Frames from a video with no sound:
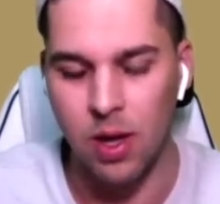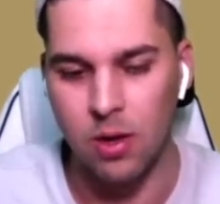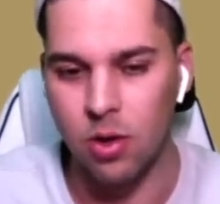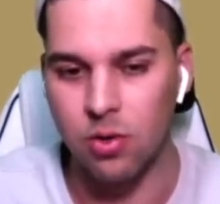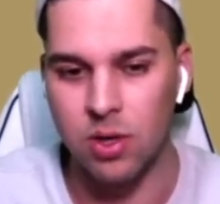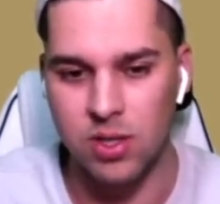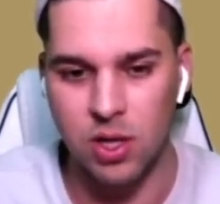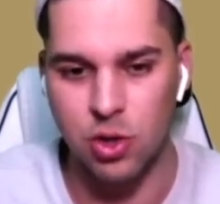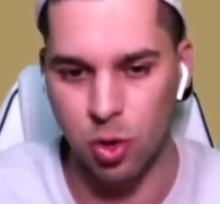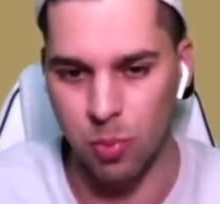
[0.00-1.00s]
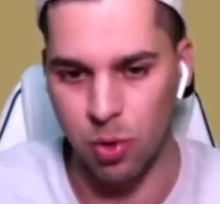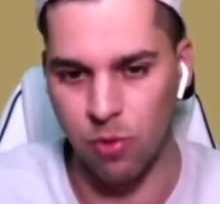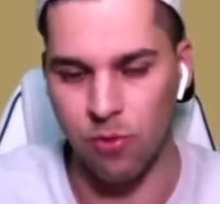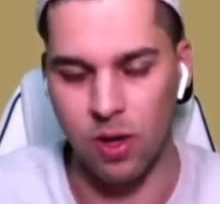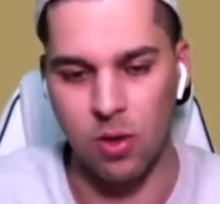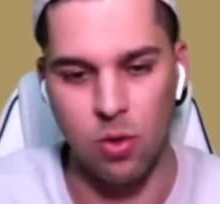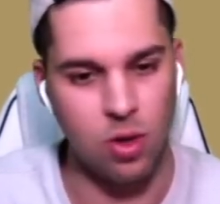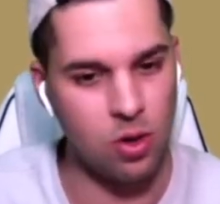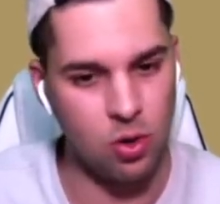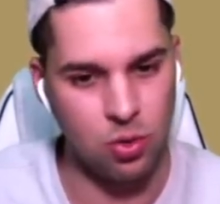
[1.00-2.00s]
No, there's actual proof. Like you can
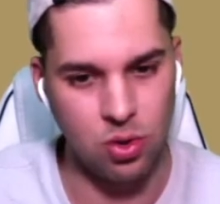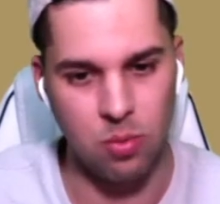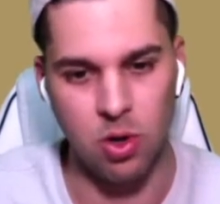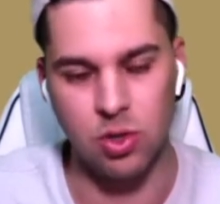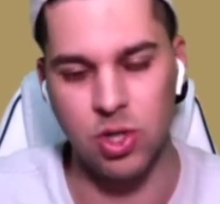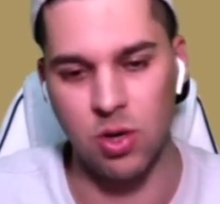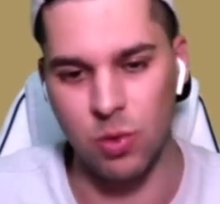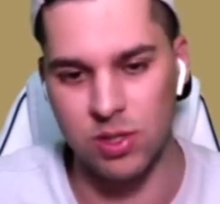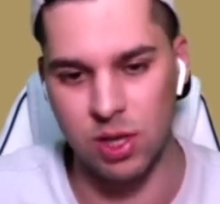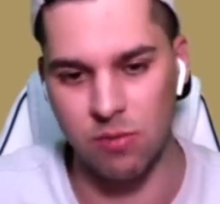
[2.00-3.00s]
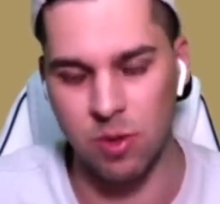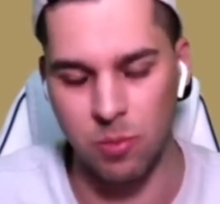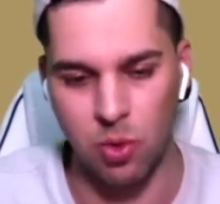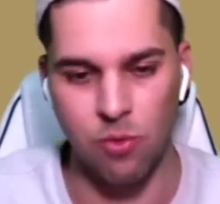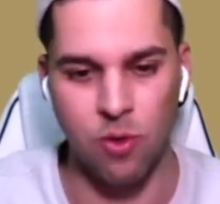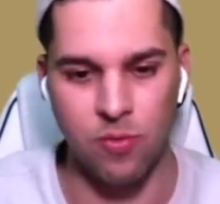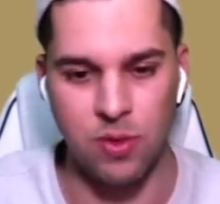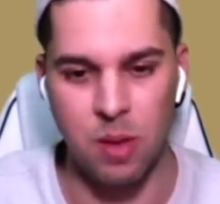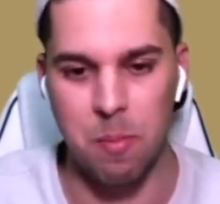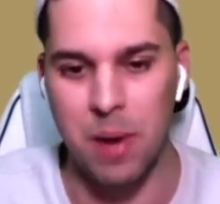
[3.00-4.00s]
go to the blockchain, we save the proof of
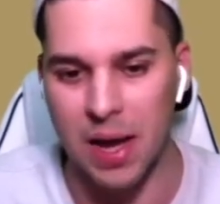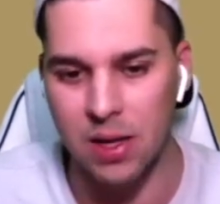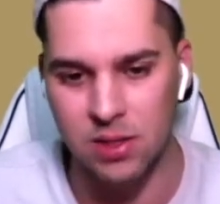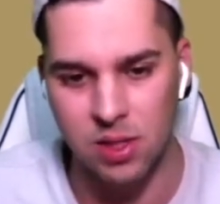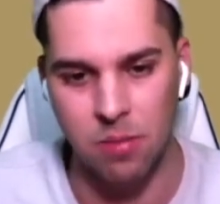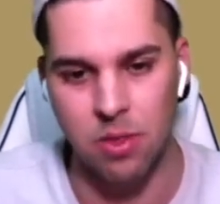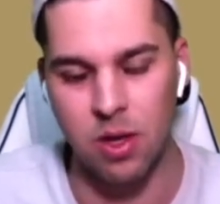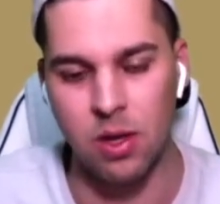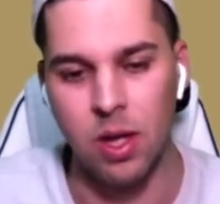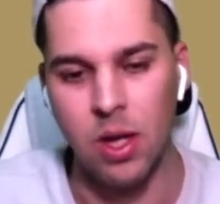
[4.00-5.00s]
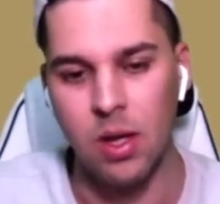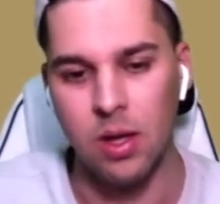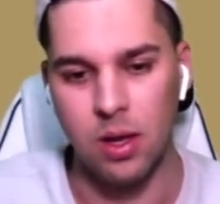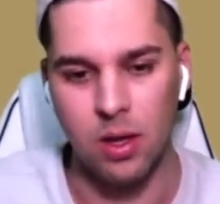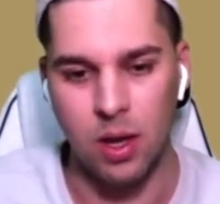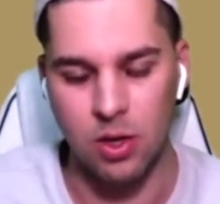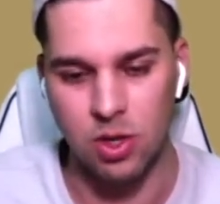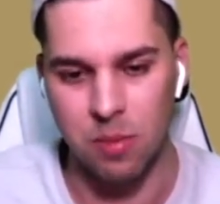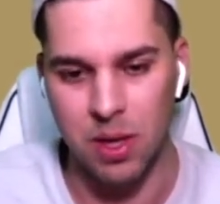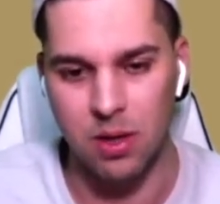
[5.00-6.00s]
them buying something, like actually
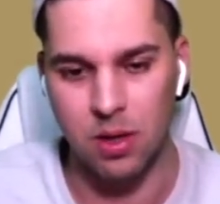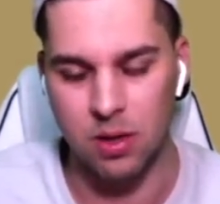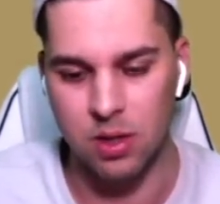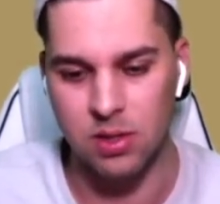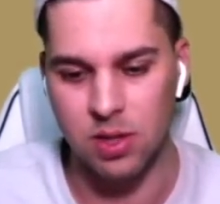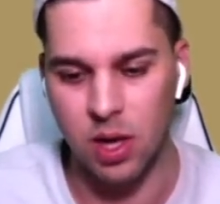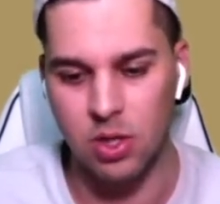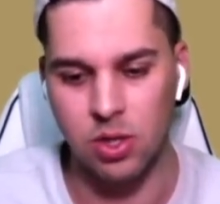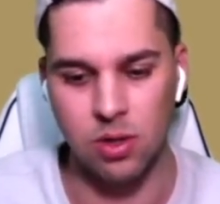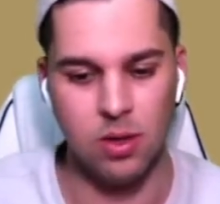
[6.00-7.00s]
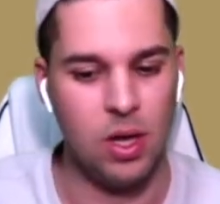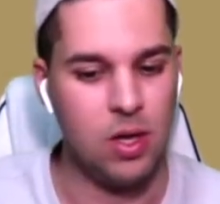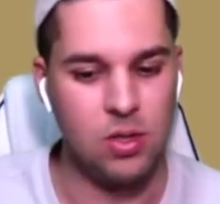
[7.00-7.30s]
making a transaction, so